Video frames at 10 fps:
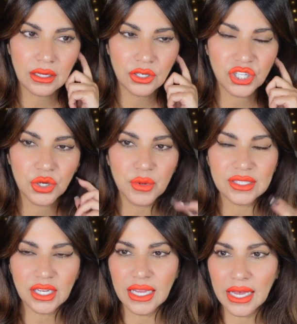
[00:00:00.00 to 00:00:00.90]
she
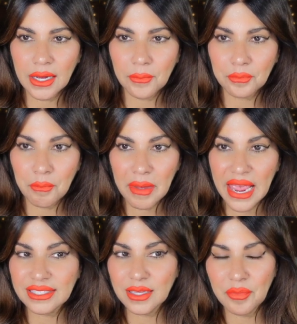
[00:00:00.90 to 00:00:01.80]
was going to
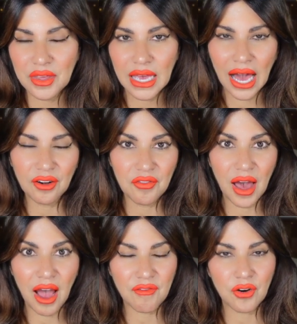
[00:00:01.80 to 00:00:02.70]
make something out of
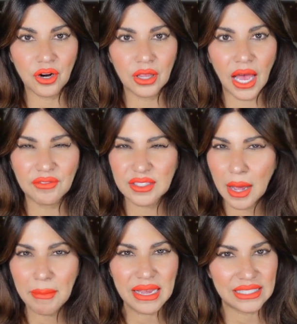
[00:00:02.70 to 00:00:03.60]
that for her life? Does
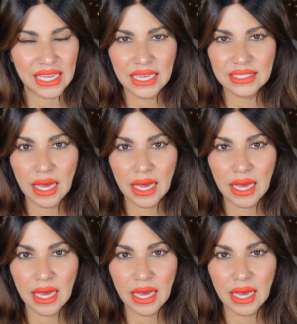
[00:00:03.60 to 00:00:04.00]
that make sense?